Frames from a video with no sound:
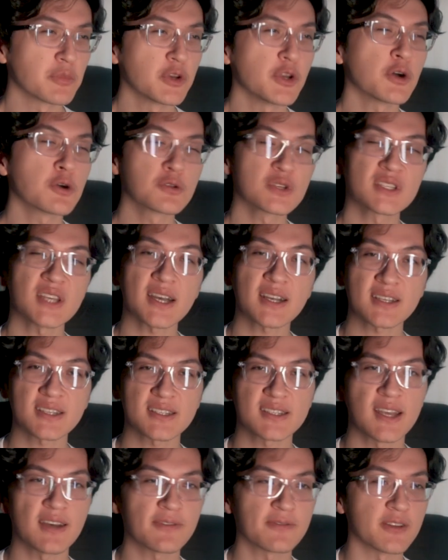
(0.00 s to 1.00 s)
no Zach
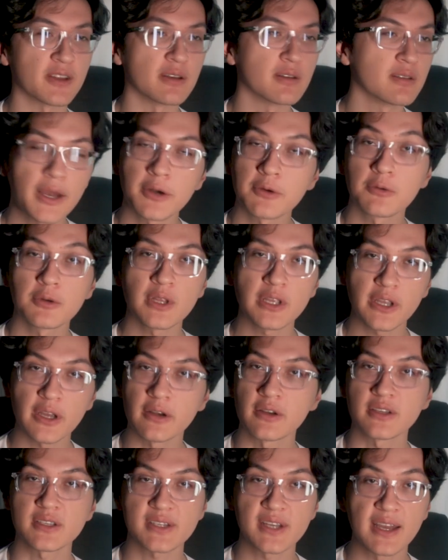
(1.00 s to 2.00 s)
Steffen. I don't really
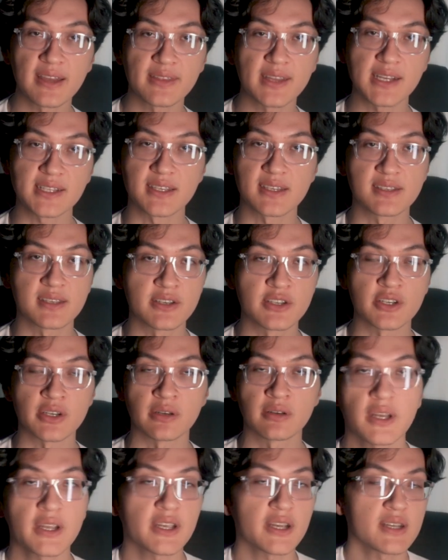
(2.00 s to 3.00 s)
understand that
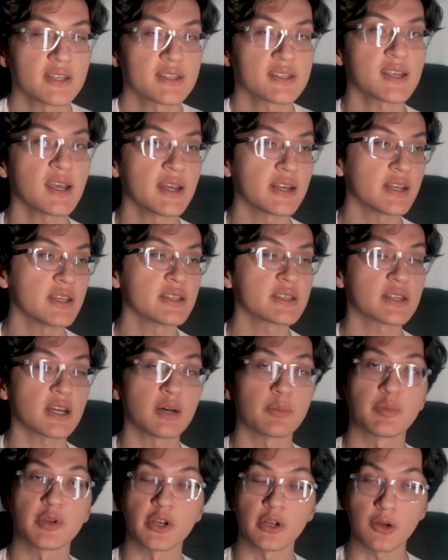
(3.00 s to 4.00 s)
decision. Like I said, he's
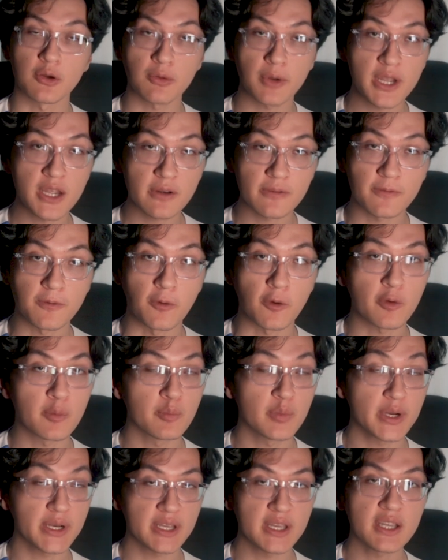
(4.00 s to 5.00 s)
not been in great form,
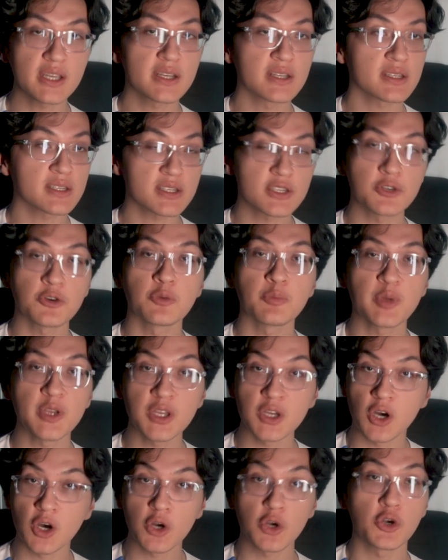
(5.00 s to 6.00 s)
but he could still
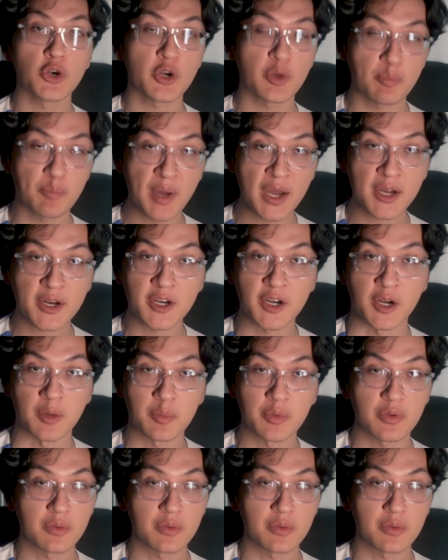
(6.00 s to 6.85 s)
be a good backup.